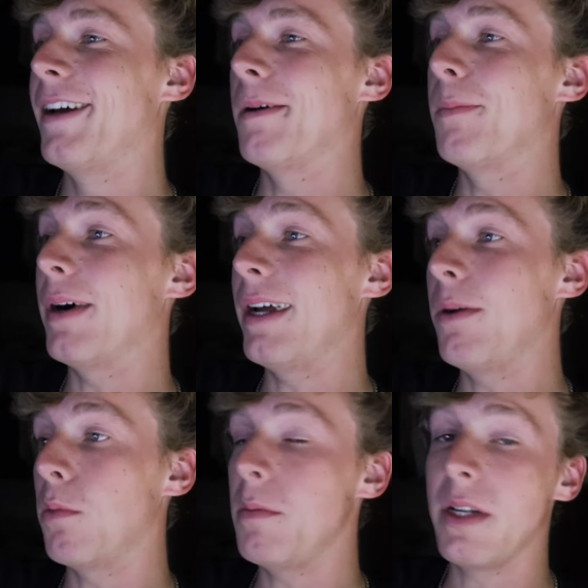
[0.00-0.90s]
but it
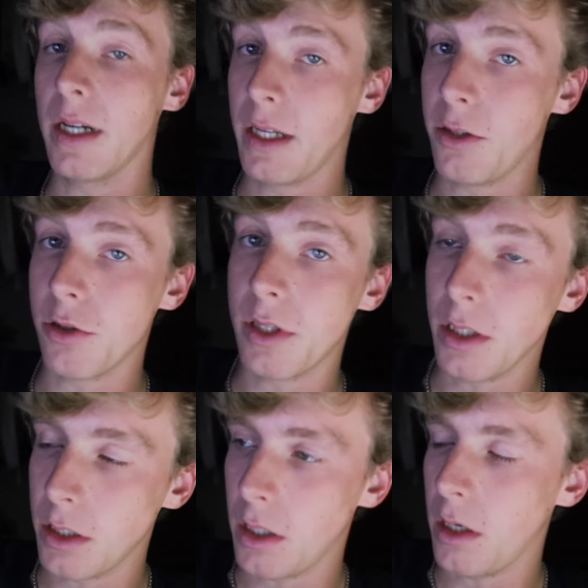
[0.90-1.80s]
would be kind of
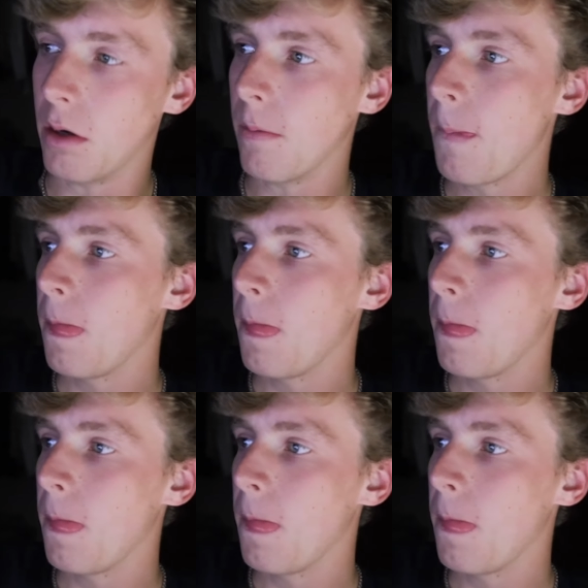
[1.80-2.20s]
interesting to know.